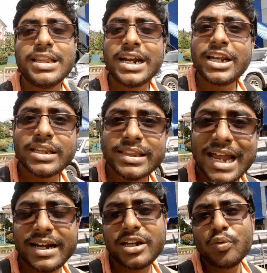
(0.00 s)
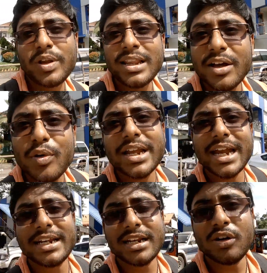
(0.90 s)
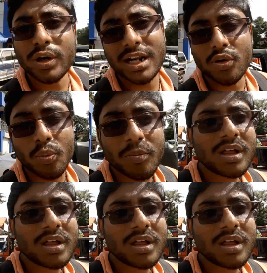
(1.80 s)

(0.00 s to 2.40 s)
That you will never get in a hotel room.